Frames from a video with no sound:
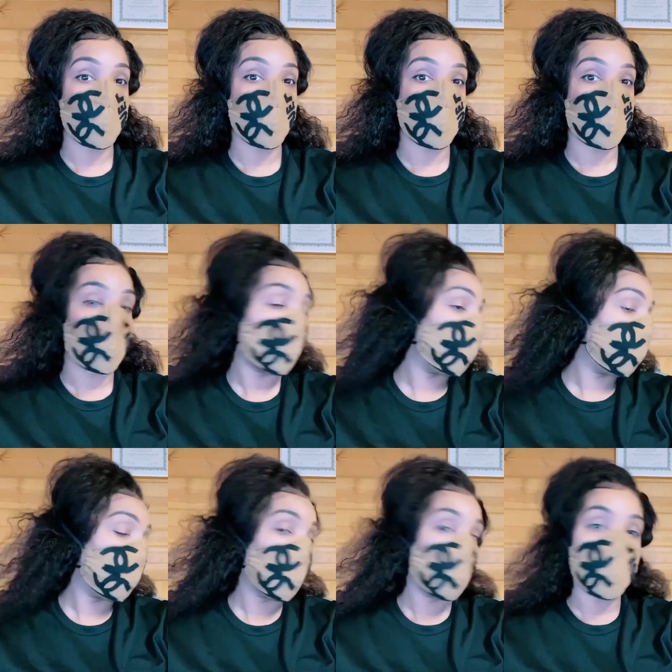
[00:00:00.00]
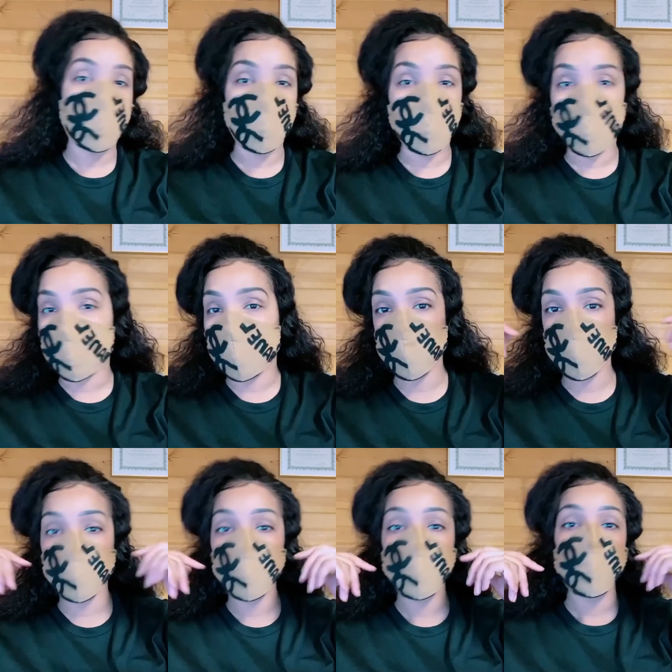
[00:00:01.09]
Okay. No falling off,
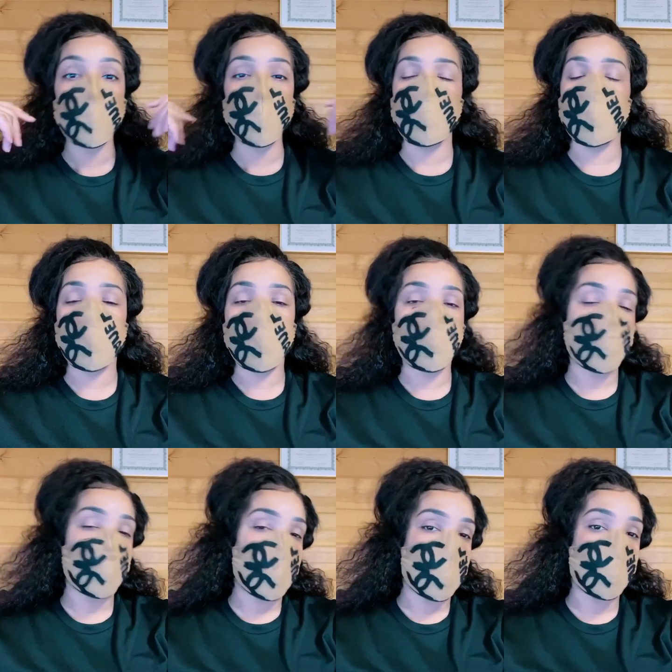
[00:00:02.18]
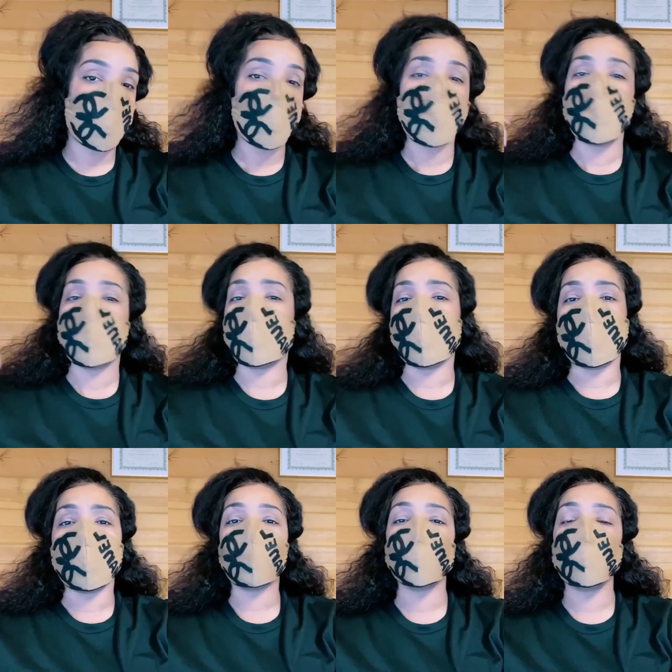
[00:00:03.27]
no coming down, none of that. You don't
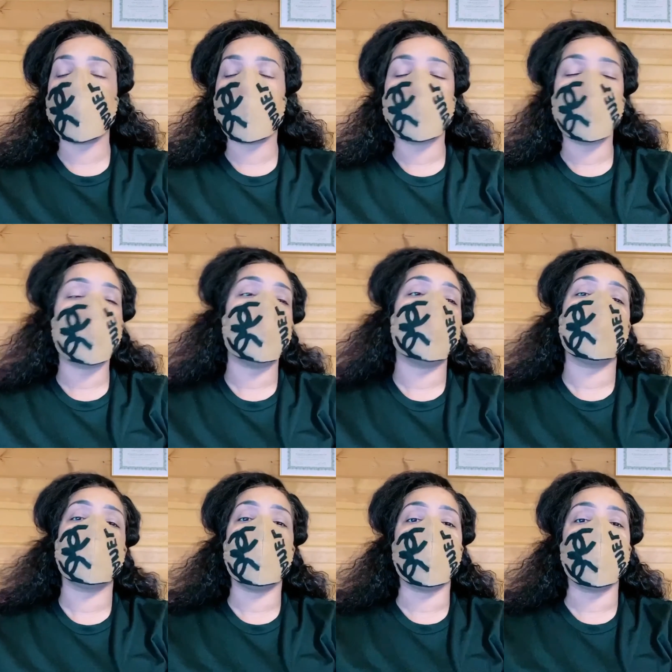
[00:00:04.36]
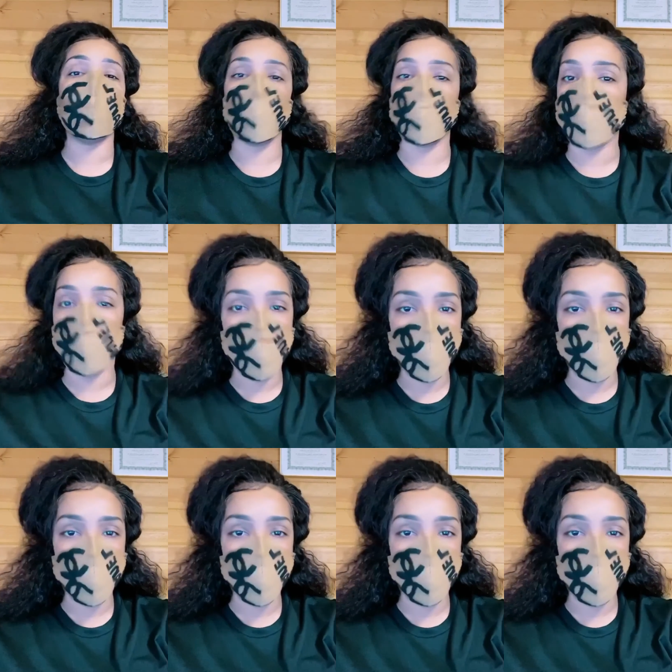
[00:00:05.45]
even got to take it down to talk. You can talk,